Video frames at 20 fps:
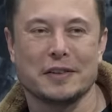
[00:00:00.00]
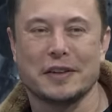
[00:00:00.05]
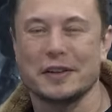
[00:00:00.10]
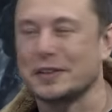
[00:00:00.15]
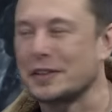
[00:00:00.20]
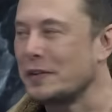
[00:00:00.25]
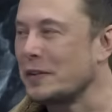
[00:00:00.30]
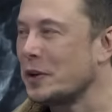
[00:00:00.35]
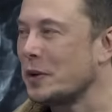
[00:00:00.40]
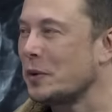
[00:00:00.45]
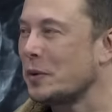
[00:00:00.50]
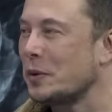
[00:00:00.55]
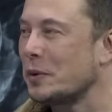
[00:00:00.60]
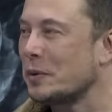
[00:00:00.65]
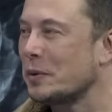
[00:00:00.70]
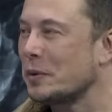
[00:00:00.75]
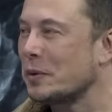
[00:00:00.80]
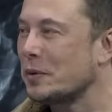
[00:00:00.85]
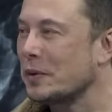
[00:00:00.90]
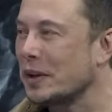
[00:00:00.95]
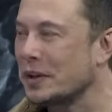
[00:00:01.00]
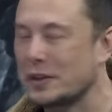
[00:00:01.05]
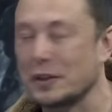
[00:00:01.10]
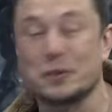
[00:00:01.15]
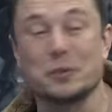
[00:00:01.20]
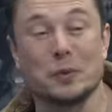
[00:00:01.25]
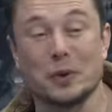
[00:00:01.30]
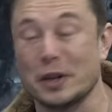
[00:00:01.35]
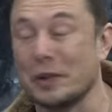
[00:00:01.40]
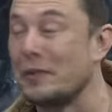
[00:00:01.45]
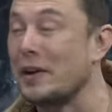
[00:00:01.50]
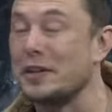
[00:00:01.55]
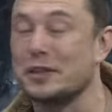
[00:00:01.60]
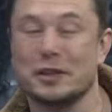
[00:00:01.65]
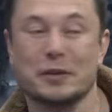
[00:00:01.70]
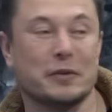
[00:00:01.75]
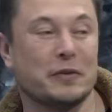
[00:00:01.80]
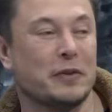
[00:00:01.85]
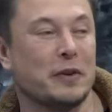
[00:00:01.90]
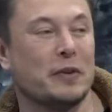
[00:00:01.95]
exhibit, or it's, it's really
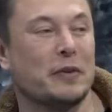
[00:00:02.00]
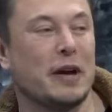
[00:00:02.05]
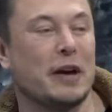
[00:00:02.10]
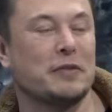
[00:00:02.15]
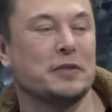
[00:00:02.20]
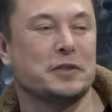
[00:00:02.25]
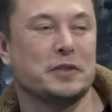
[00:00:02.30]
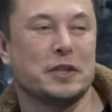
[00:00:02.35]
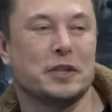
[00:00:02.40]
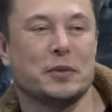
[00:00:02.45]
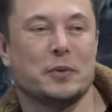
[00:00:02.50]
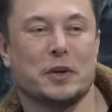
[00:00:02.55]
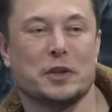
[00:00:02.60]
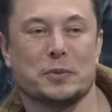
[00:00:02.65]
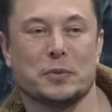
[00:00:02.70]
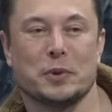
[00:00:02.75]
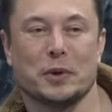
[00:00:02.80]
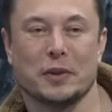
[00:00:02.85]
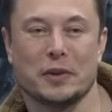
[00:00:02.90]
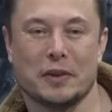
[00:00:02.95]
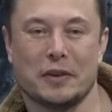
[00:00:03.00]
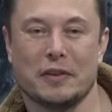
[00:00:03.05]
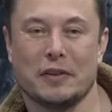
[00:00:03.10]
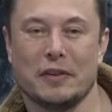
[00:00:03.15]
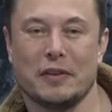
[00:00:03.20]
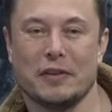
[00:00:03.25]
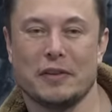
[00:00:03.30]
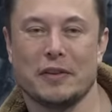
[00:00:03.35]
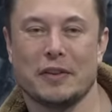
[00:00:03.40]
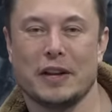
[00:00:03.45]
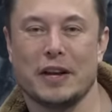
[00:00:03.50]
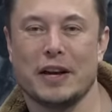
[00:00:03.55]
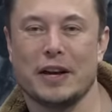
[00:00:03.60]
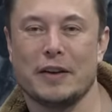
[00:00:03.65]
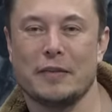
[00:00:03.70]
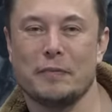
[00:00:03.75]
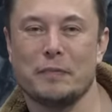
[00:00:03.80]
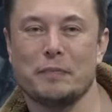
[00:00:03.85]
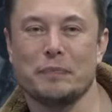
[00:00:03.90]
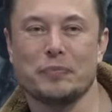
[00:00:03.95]
amazing. If you haven't seen the Westworld,
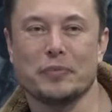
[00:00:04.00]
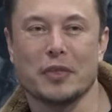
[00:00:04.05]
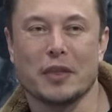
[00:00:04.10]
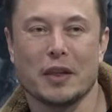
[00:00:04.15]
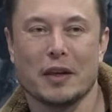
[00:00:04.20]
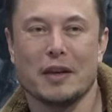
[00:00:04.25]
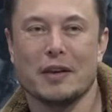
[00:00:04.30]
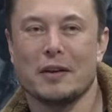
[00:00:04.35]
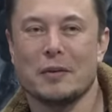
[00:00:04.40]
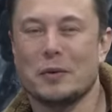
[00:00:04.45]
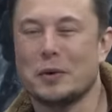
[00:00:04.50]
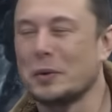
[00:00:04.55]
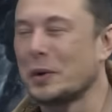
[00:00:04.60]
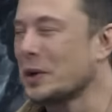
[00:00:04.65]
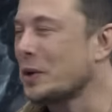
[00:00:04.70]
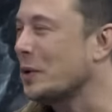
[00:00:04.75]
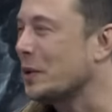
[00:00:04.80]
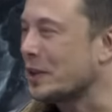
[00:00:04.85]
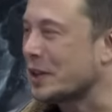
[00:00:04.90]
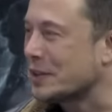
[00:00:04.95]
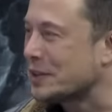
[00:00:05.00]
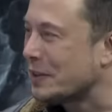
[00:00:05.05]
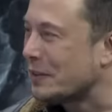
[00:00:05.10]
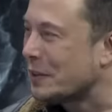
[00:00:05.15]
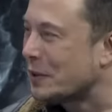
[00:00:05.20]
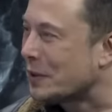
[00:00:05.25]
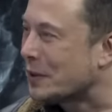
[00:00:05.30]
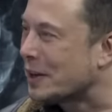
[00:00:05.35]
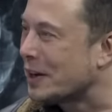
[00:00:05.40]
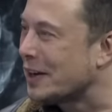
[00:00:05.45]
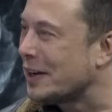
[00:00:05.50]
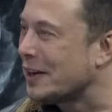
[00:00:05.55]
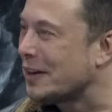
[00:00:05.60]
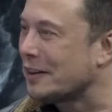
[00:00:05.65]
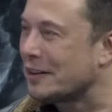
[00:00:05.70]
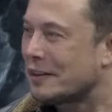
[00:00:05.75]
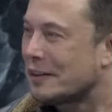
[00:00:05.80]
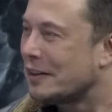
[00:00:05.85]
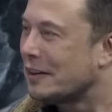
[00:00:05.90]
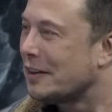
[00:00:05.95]
um, what do you call it, exhibit or a?
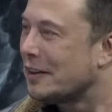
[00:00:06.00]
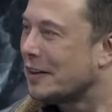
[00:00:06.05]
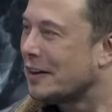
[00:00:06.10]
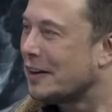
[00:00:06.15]
Uh, I, don't,